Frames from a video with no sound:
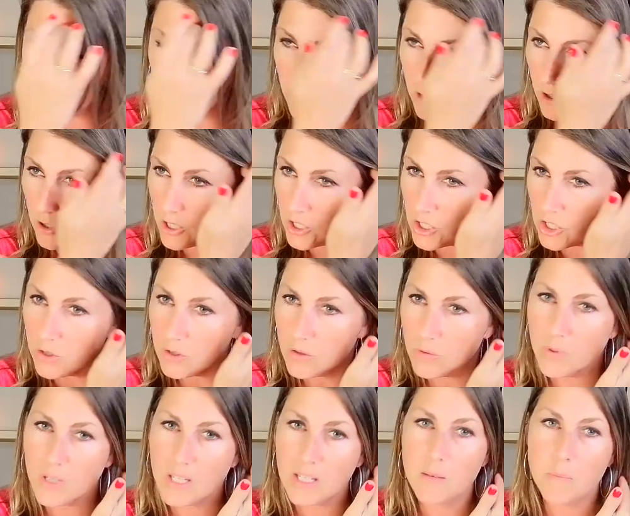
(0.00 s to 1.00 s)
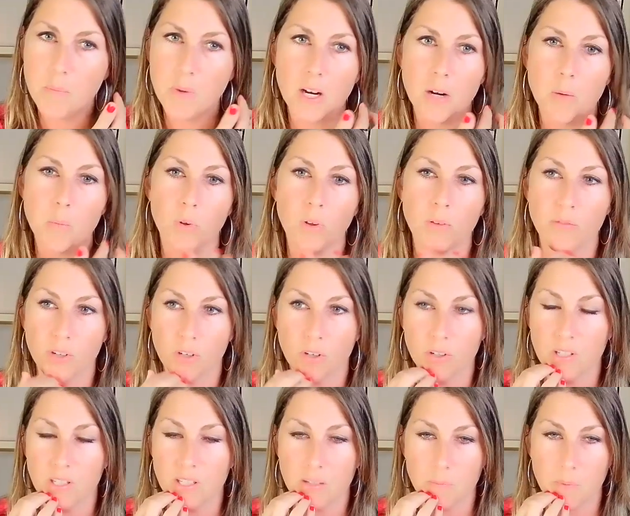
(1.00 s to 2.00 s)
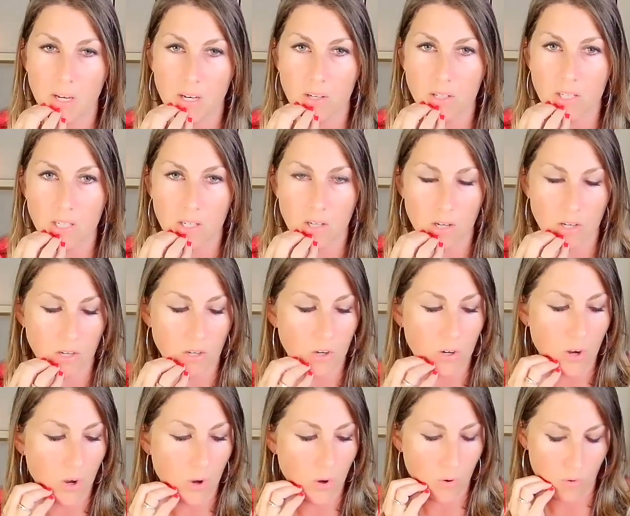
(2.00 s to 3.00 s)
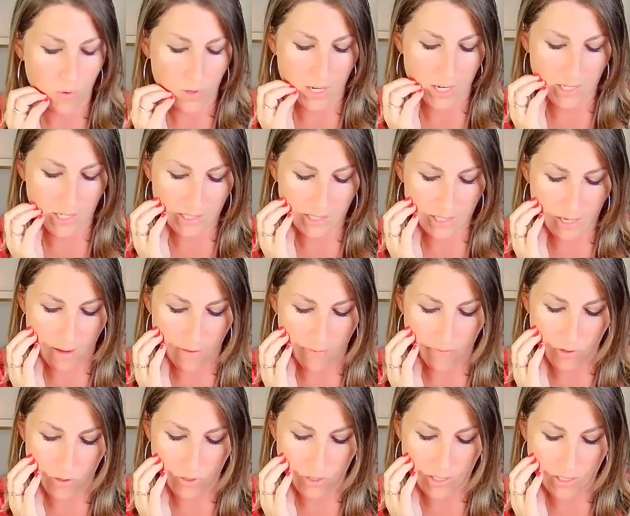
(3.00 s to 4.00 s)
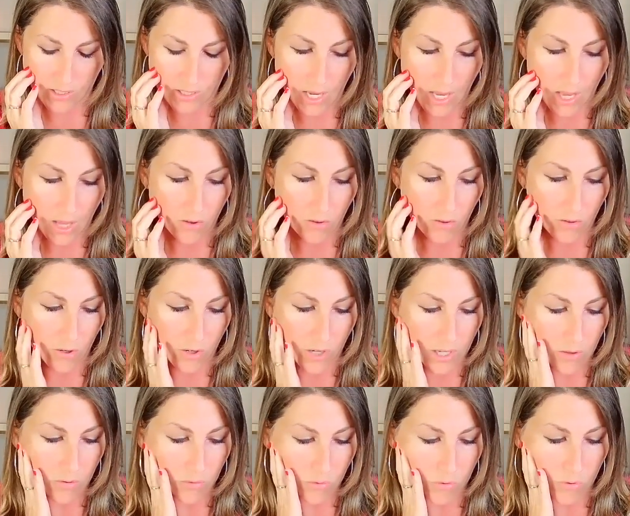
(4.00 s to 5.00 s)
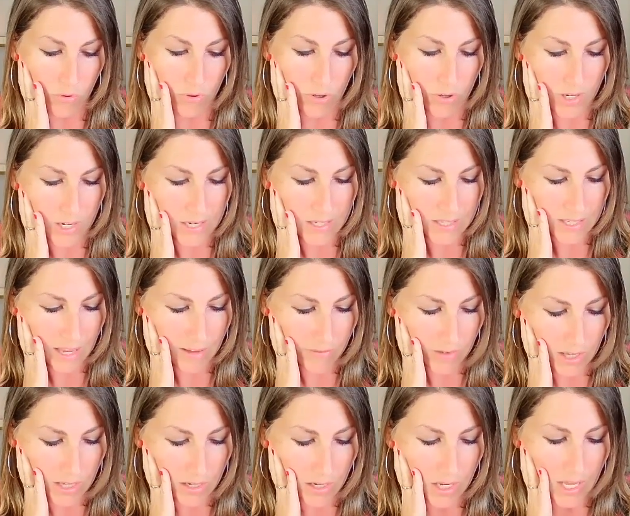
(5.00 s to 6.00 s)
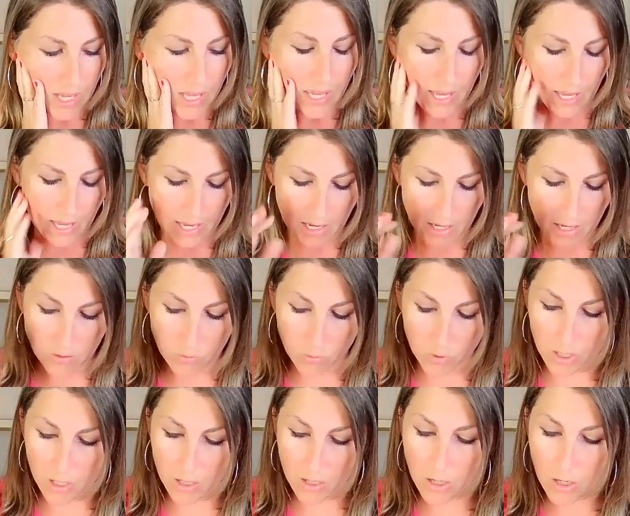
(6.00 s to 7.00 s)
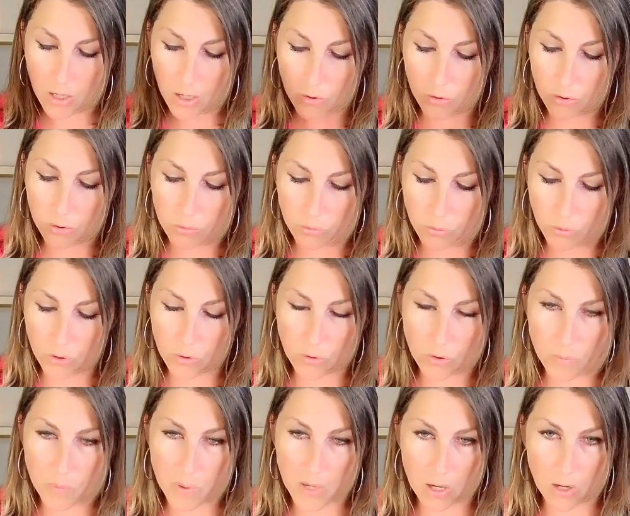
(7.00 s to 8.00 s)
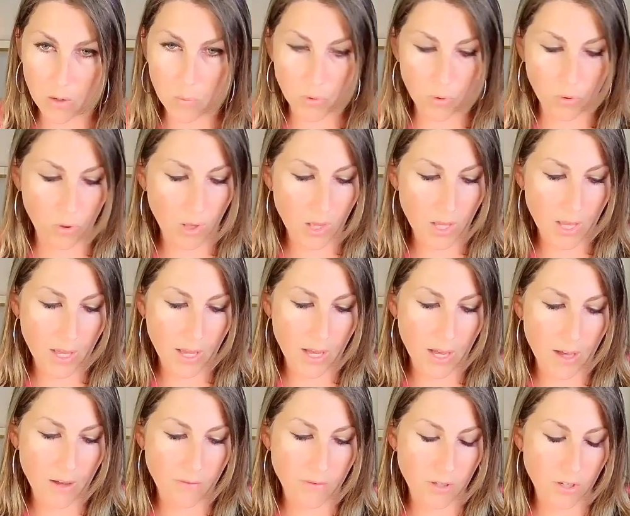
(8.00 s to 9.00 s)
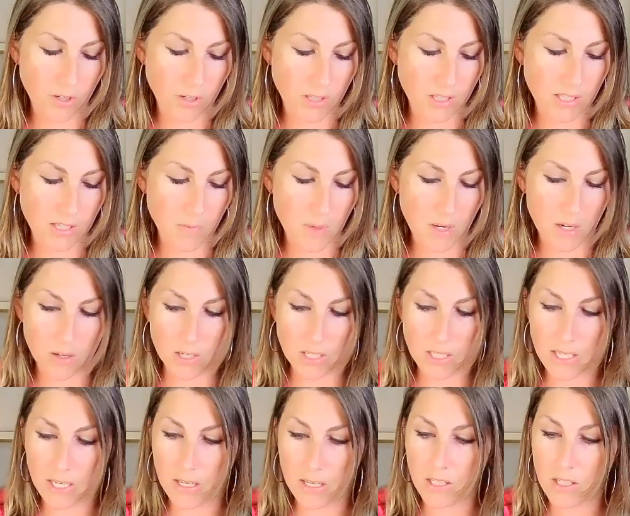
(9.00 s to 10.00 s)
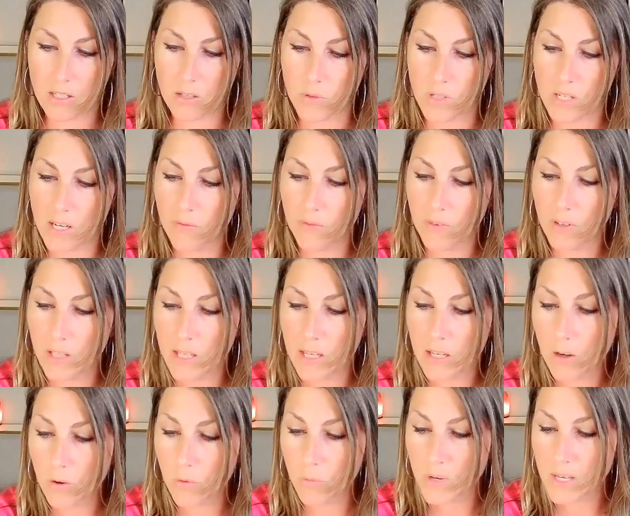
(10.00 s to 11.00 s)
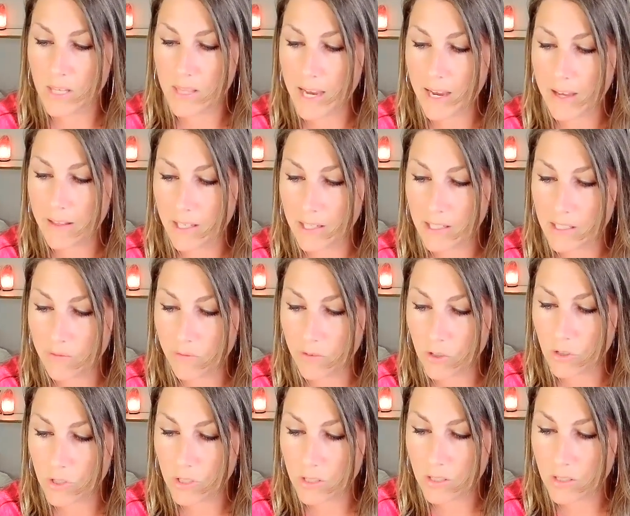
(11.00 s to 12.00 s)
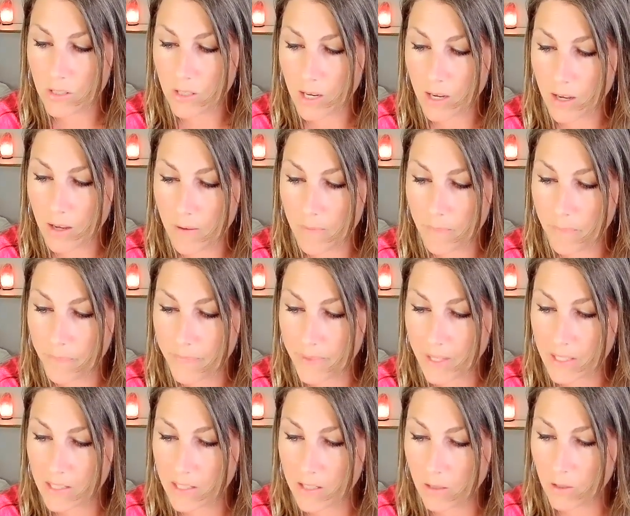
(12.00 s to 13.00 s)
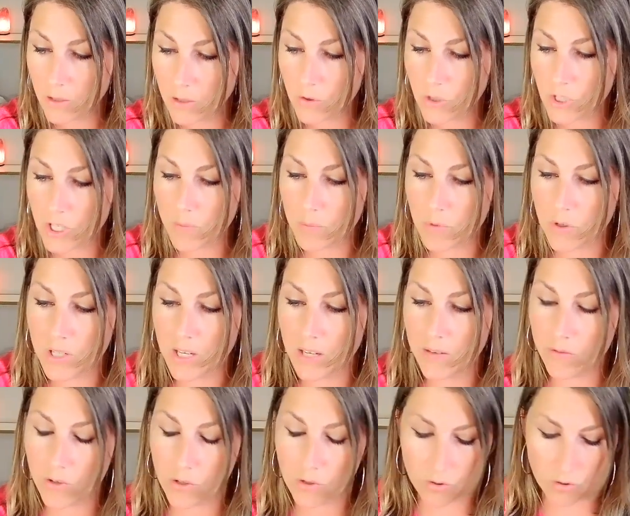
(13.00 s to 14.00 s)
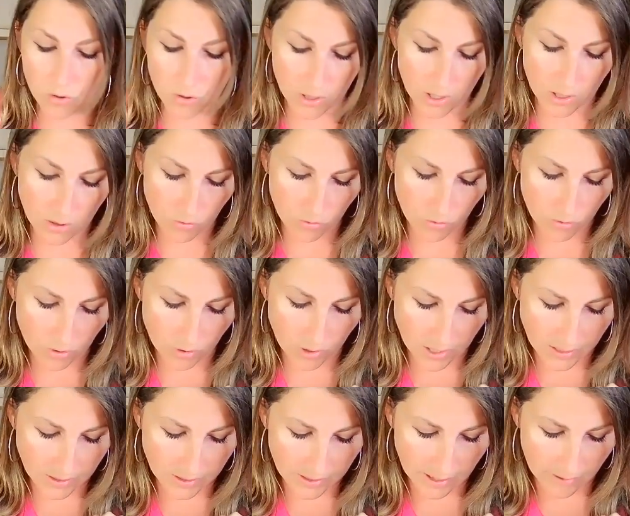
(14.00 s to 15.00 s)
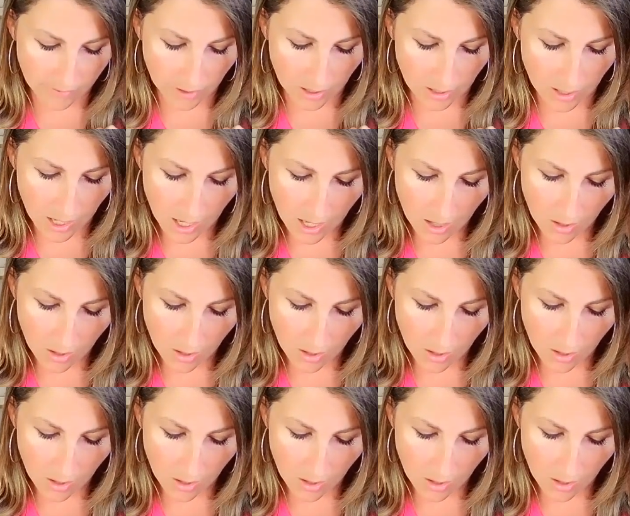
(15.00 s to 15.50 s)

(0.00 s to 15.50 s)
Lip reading: encourage you to read the parable of the good Samaritan on your own. It's verses 30 through 37, and we're going to go through the parable of the good Samaritan. So definitely go read that. That's Luke chapter 10, verse 30 through 37.